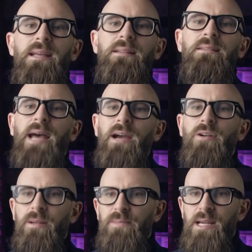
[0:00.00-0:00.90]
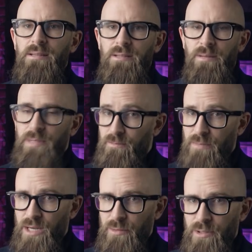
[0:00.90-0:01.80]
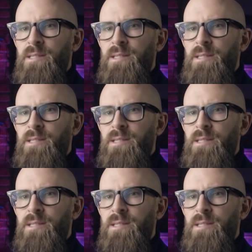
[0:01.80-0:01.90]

in that green potato chip is minimal,